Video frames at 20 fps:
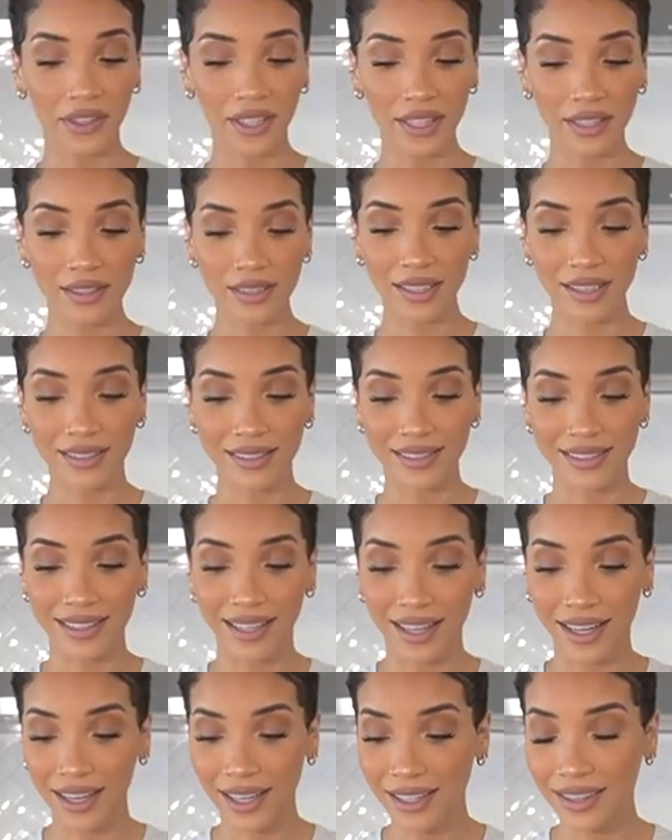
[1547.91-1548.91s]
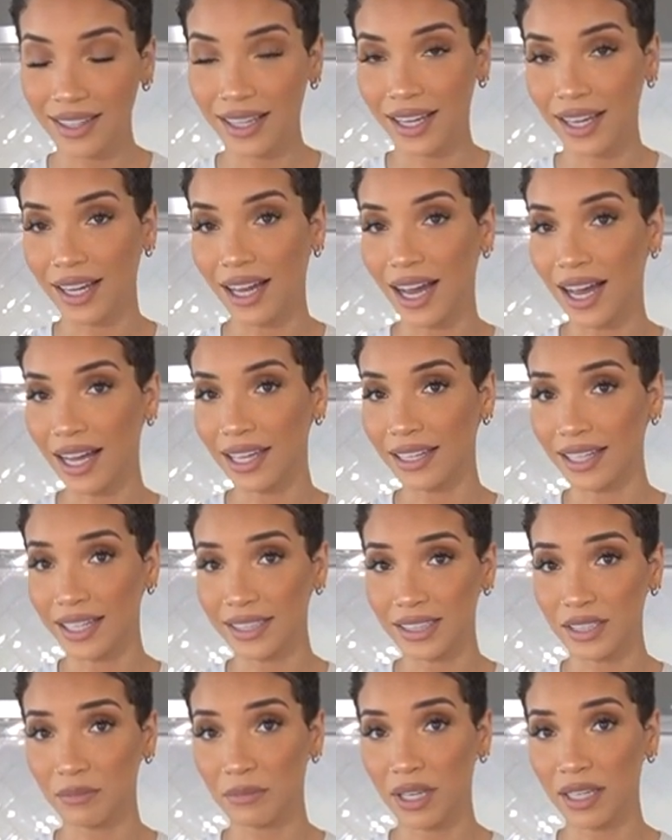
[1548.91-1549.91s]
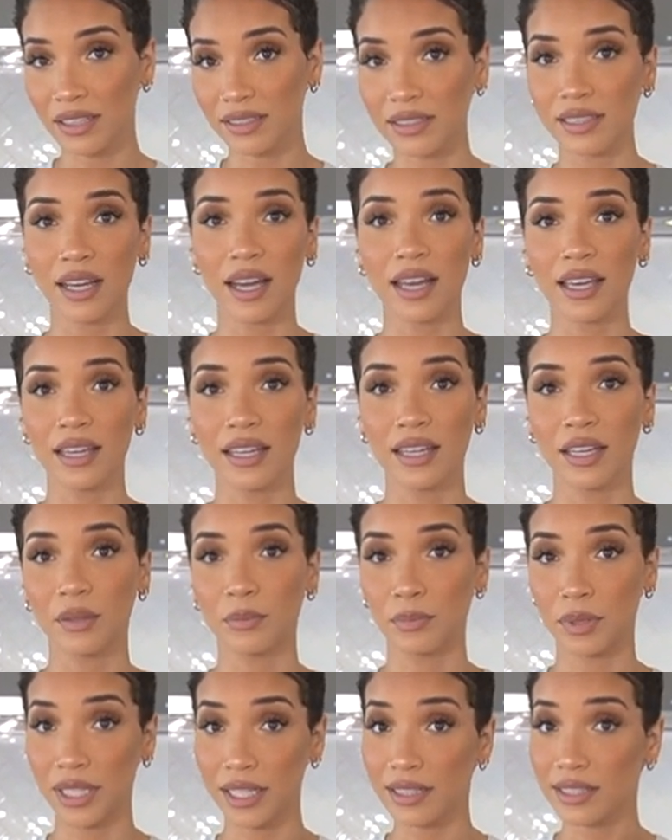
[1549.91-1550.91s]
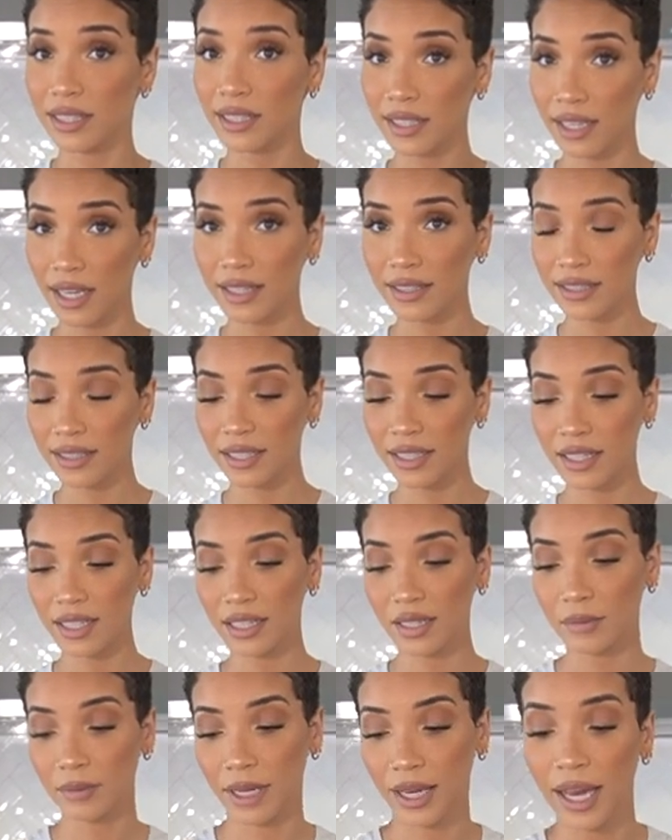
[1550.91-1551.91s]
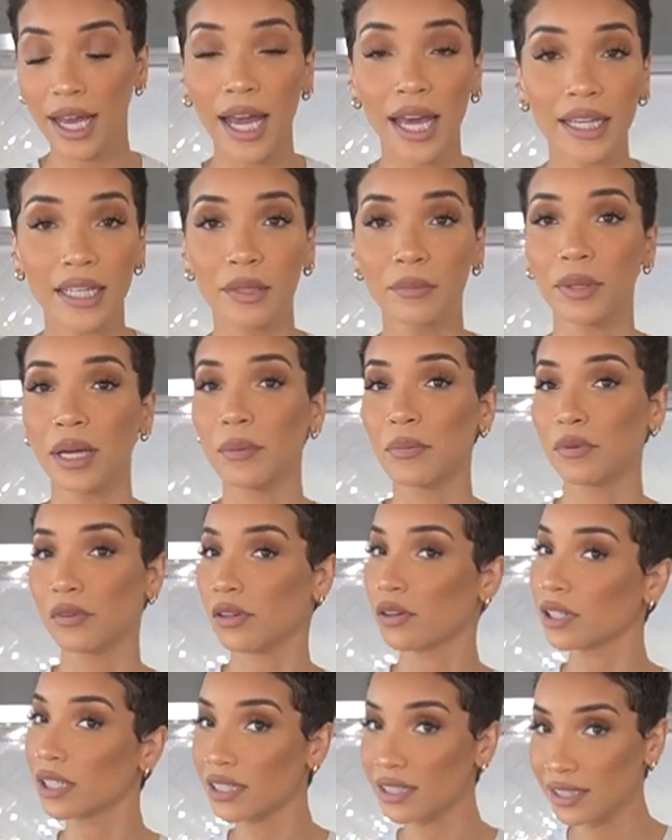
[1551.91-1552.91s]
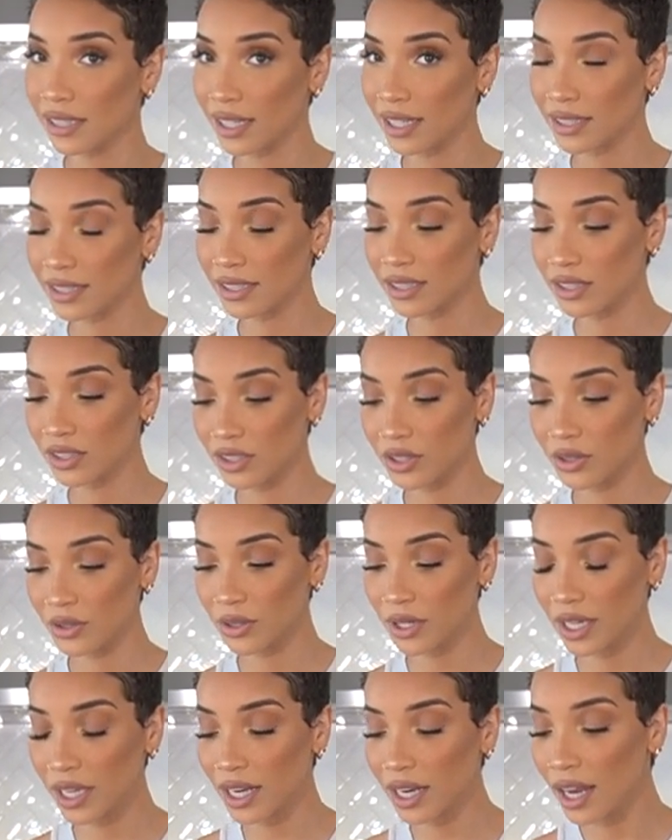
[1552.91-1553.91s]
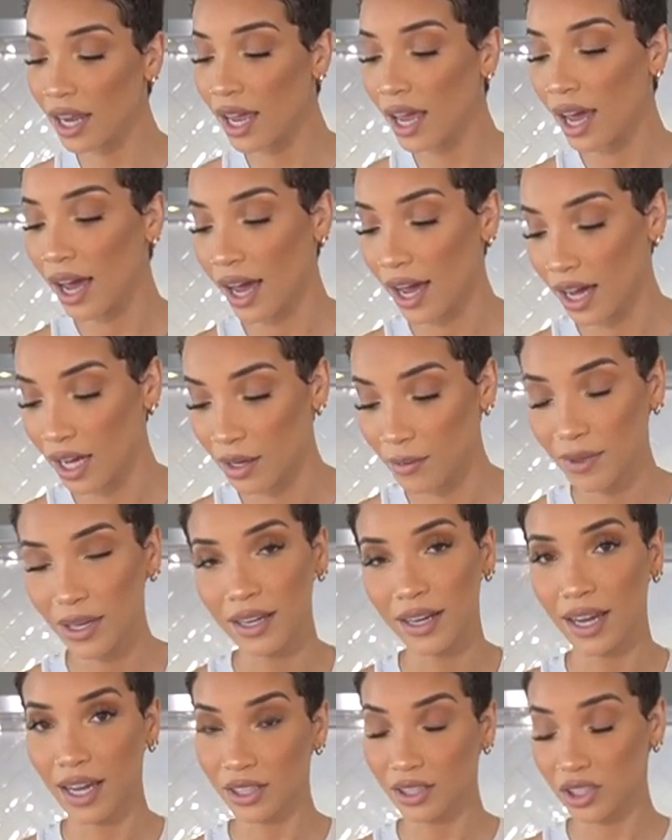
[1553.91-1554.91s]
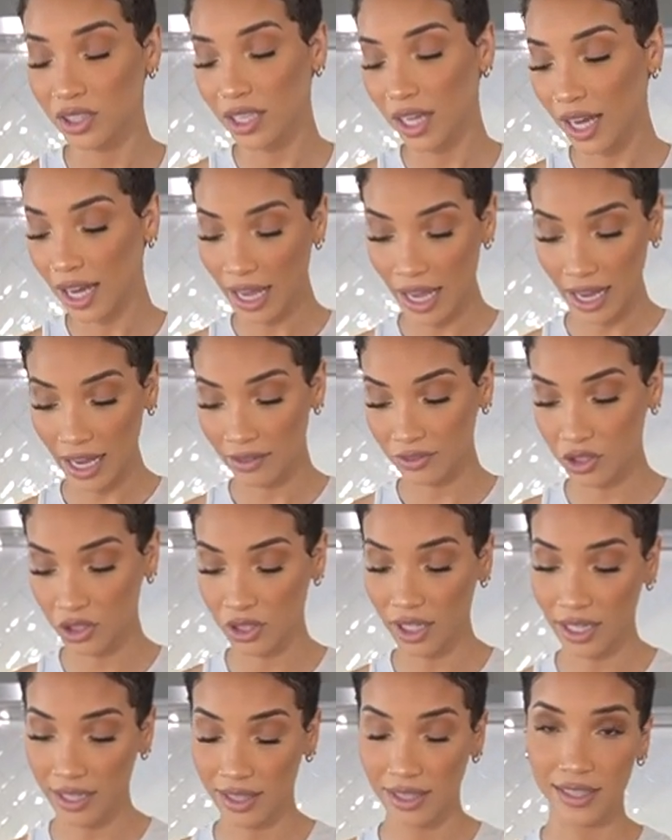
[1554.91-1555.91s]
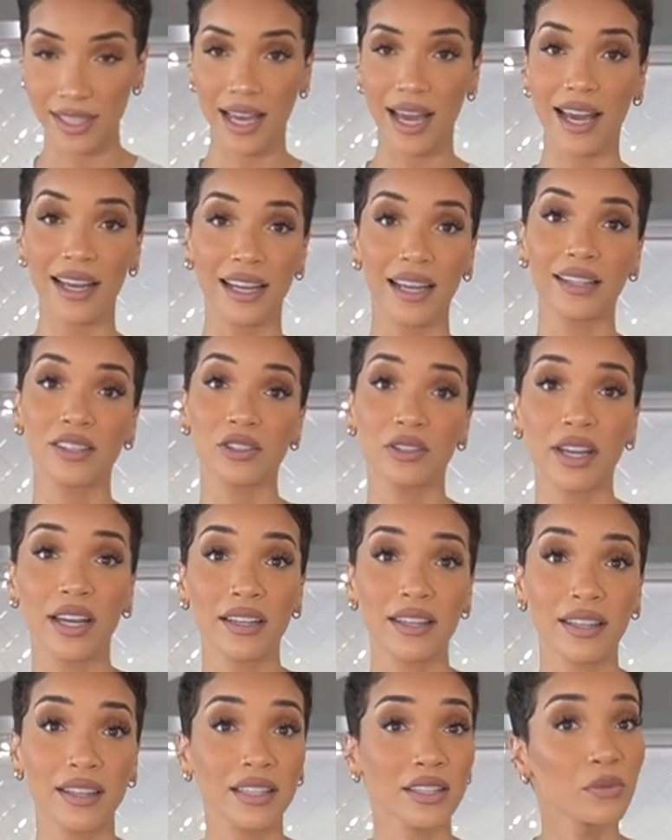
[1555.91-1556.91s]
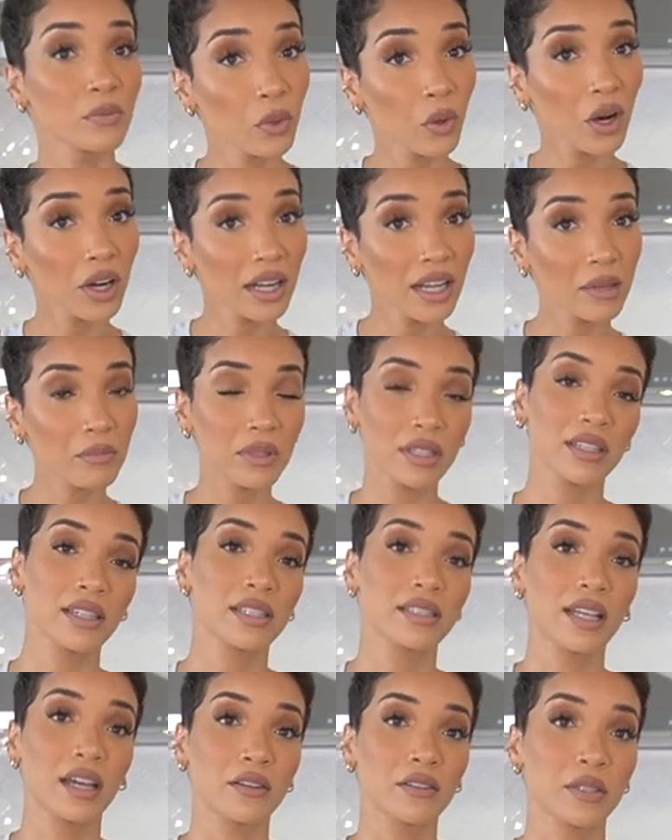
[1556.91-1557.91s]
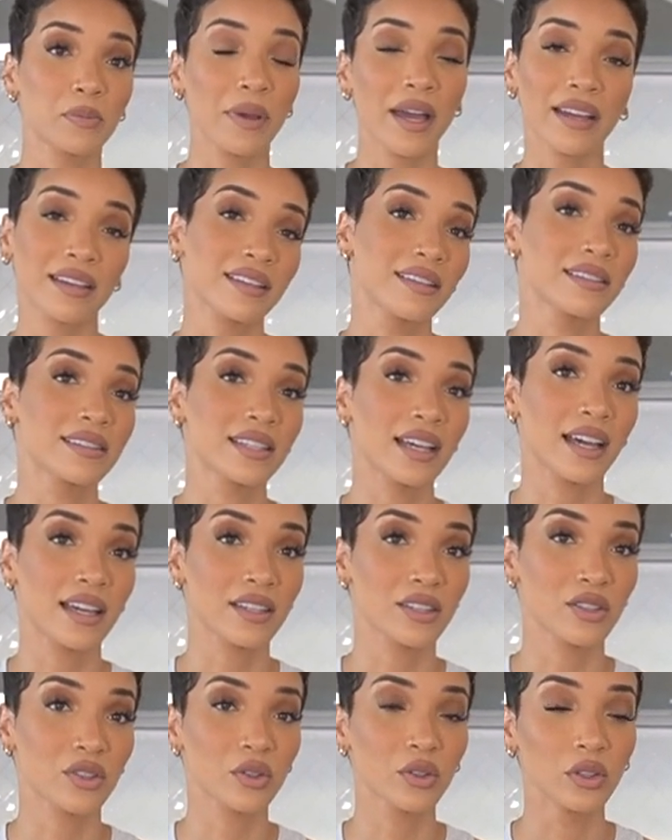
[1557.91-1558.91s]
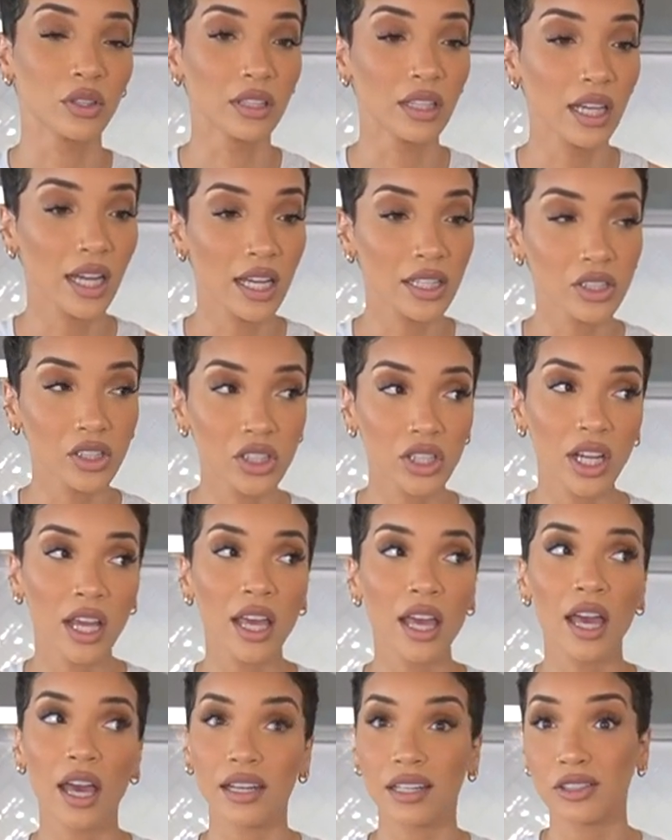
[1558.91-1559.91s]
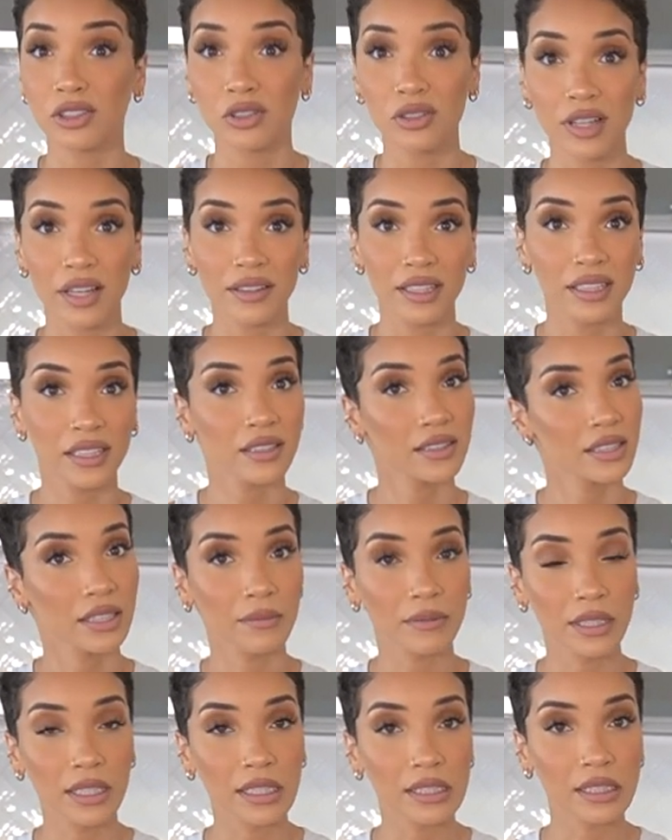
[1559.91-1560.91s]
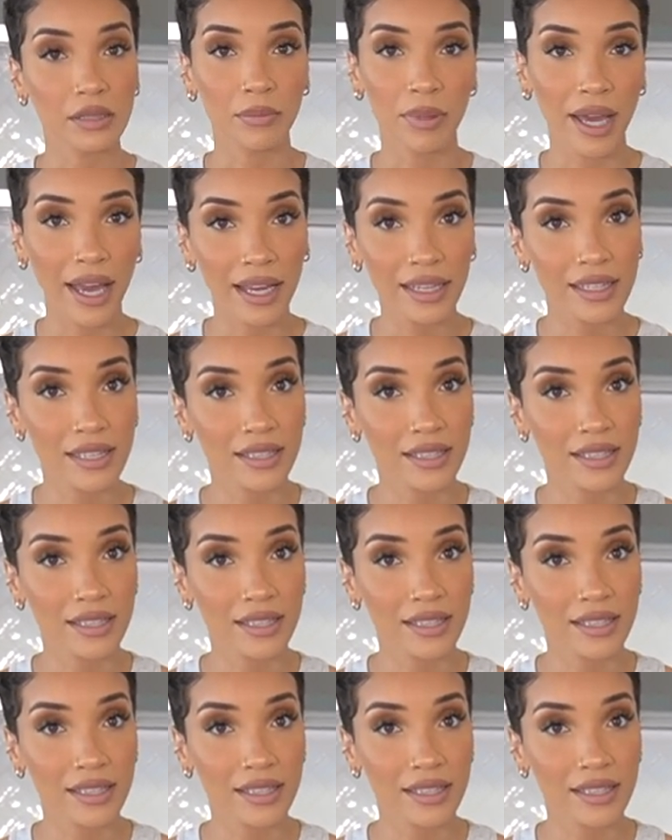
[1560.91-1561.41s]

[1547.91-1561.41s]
things inside. Like I like to make Ziya a pizza quesadilla by adding pepperoni slices to it. And actually I have tried this hack. I tried it this morning because I was packing Ziya's school lunch and I was trying to think of something to pack